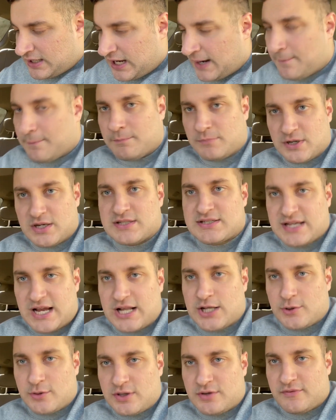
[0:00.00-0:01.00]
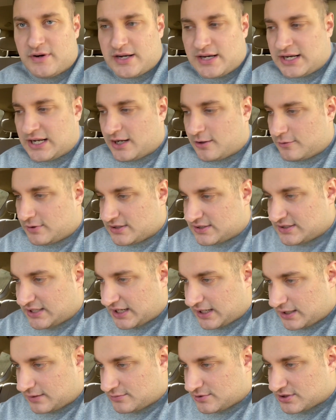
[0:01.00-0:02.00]
I'm gonna sign you in right now. 1
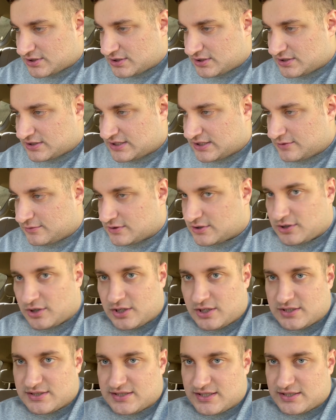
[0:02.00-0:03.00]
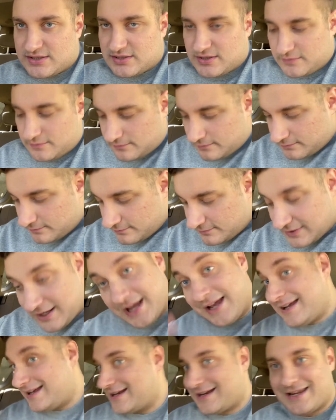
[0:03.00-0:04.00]
sec. I'm just gonna see what's on the system. Yeah,
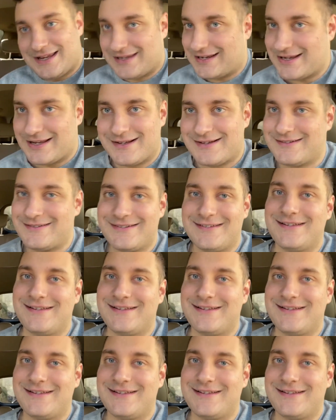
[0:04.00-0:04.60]
you go.